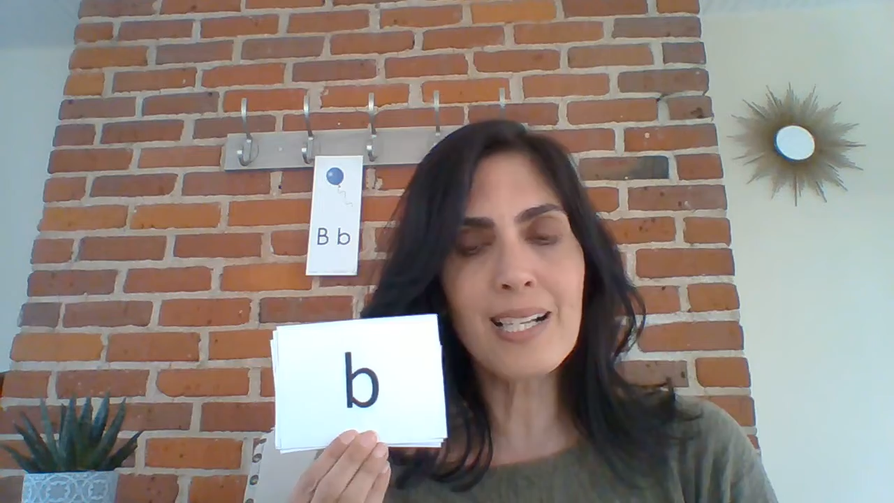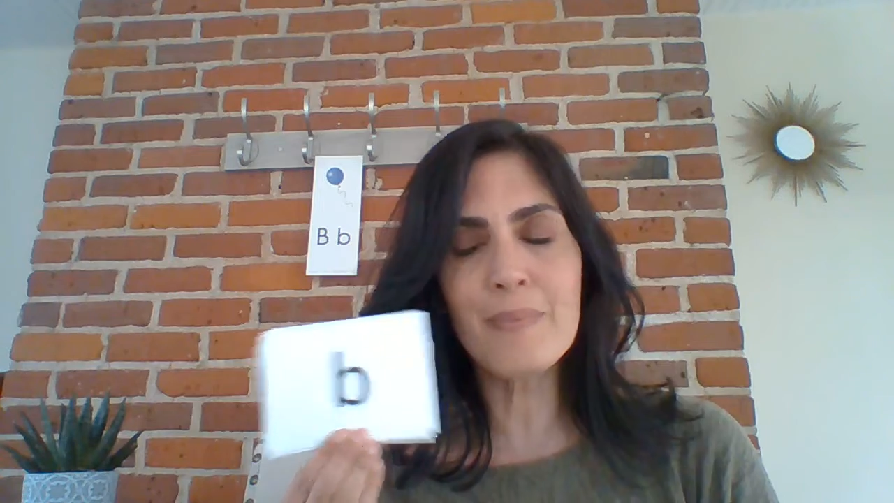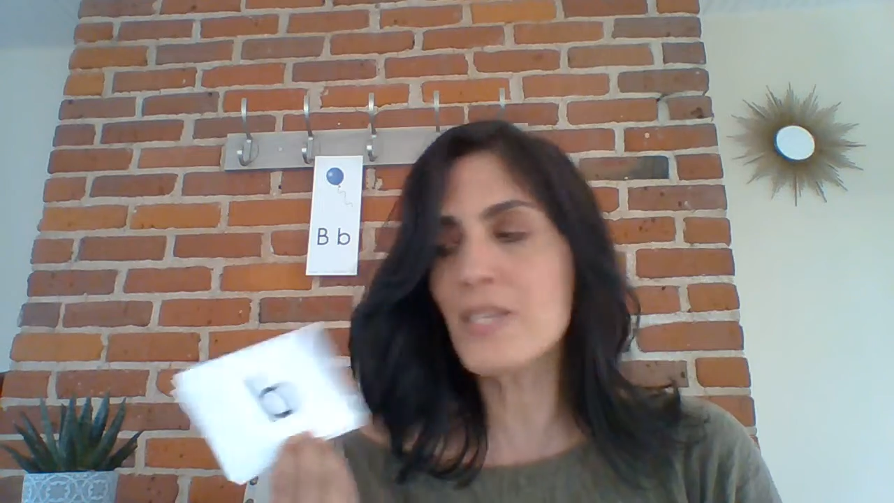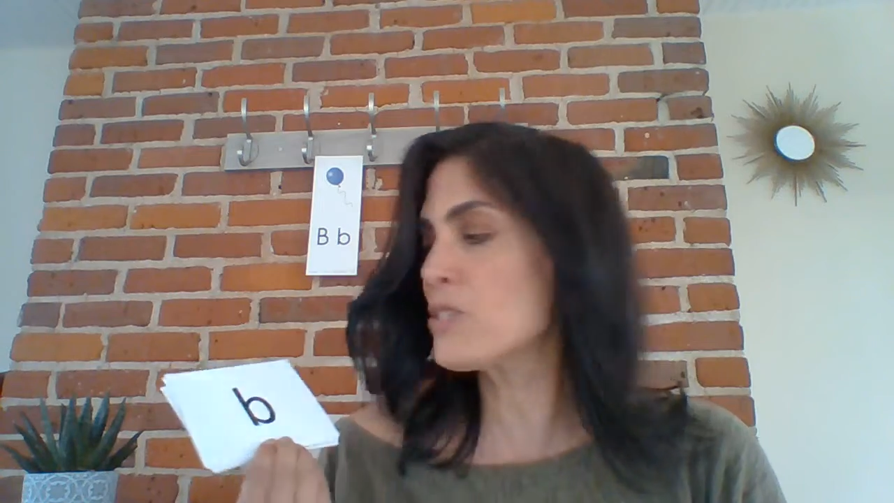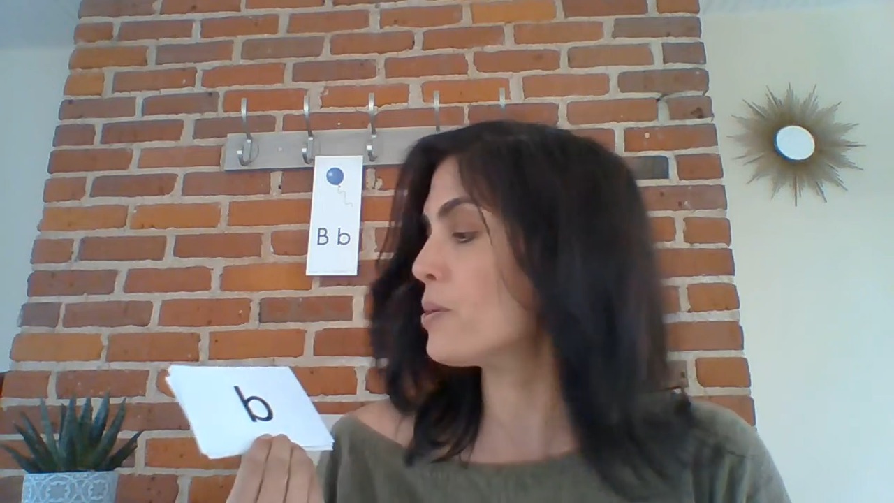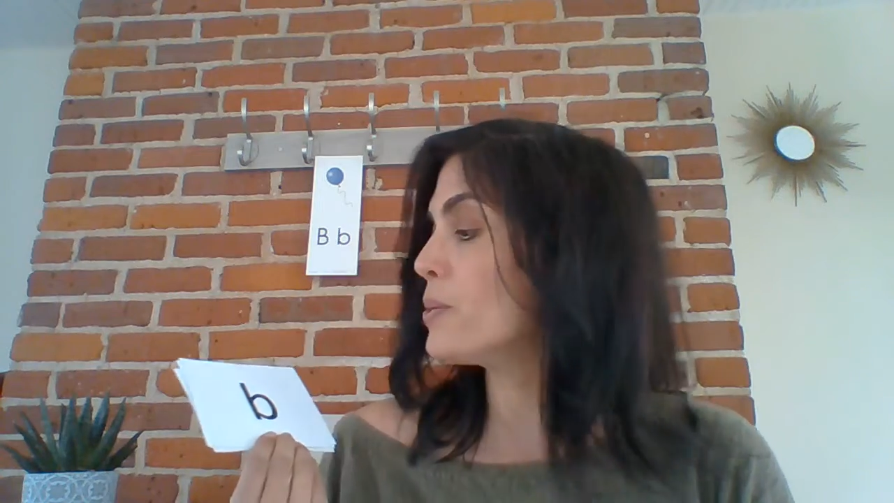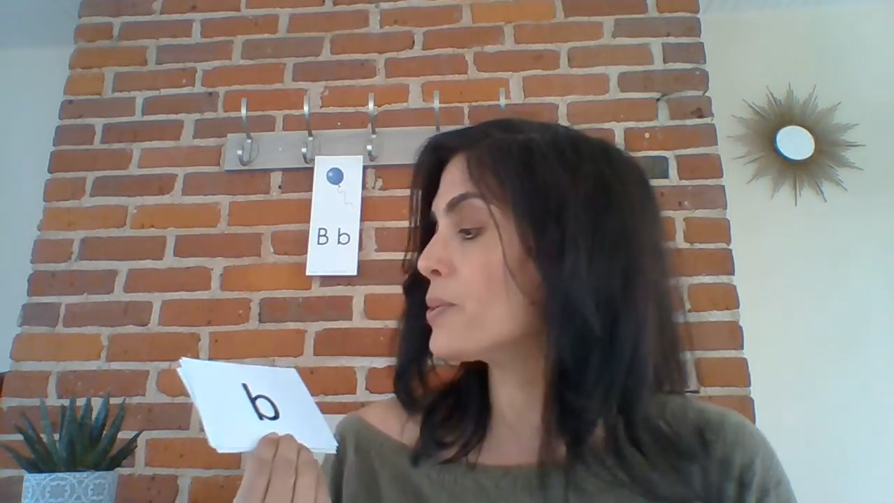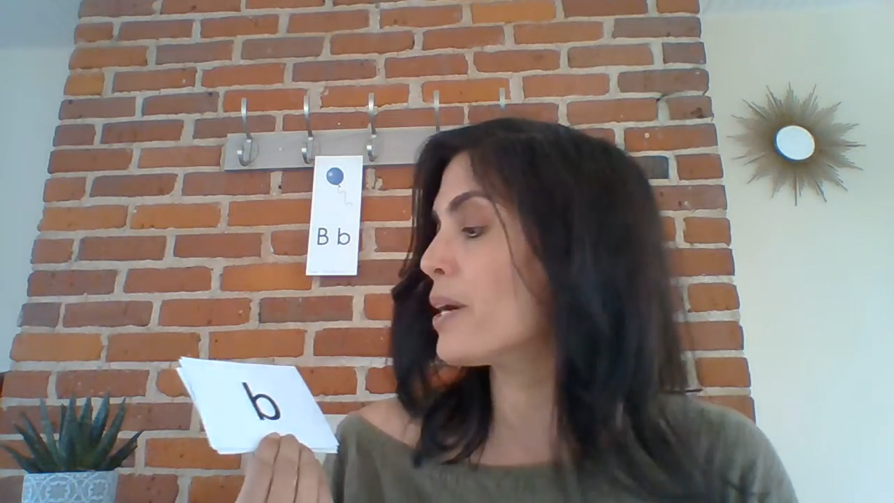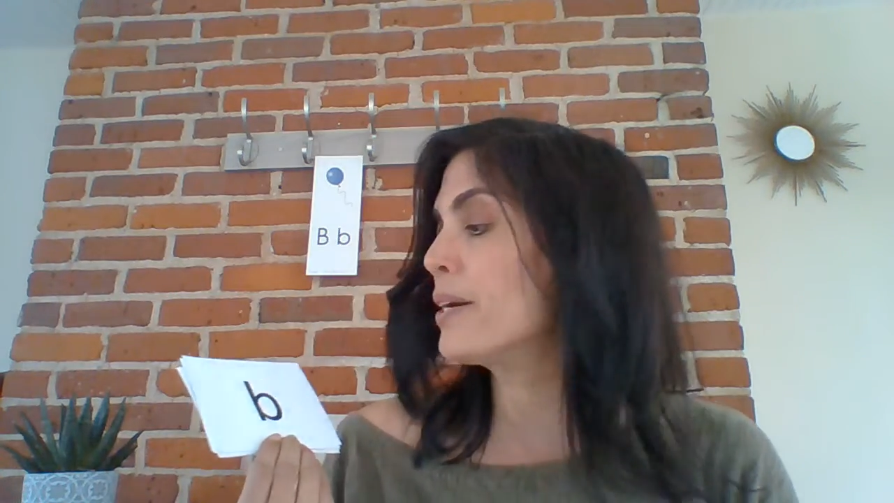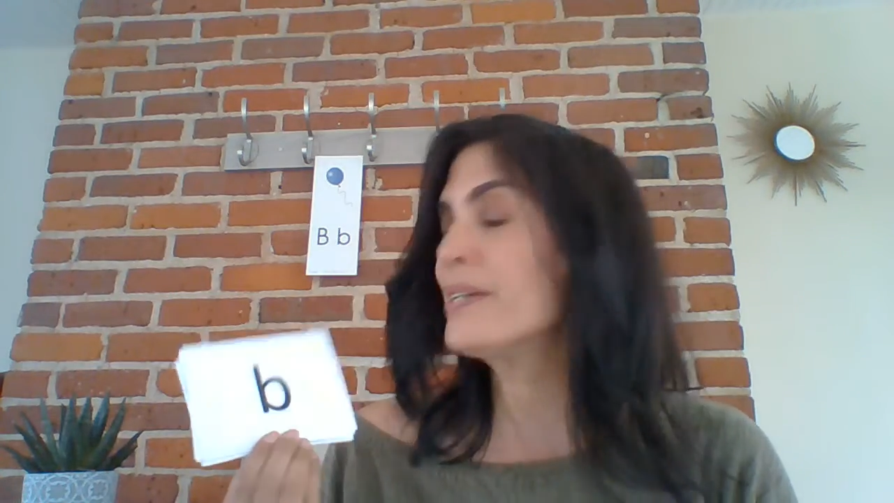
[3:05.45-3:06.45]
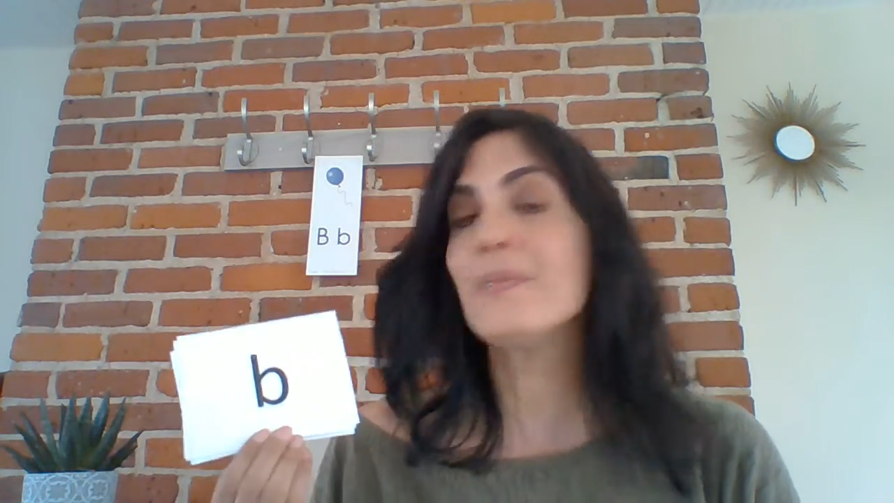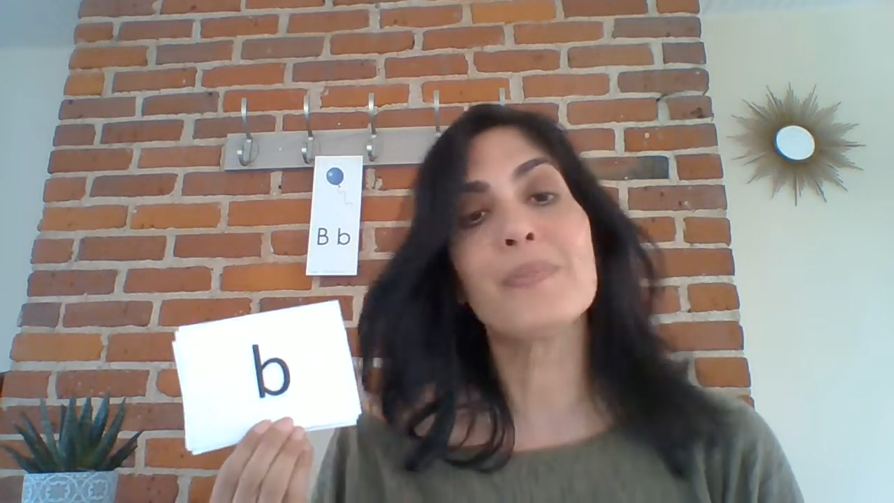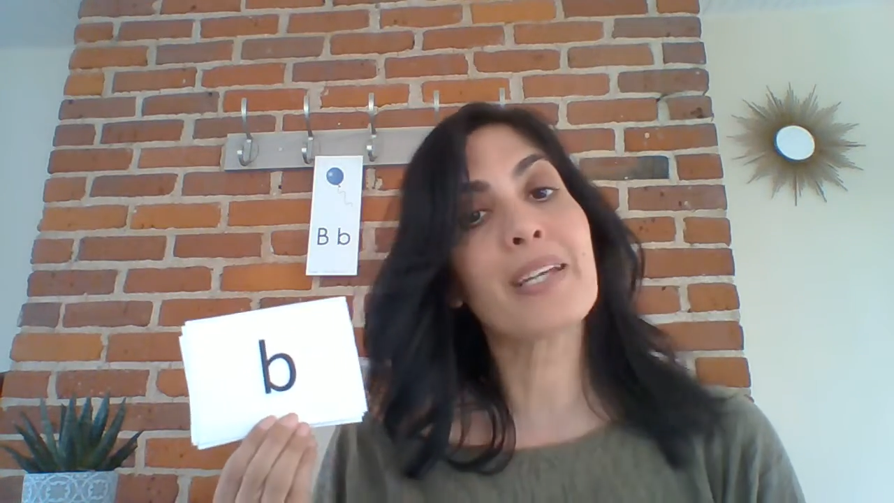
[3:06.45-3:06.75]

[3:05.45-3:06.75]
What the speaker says: I'm going to show you a card,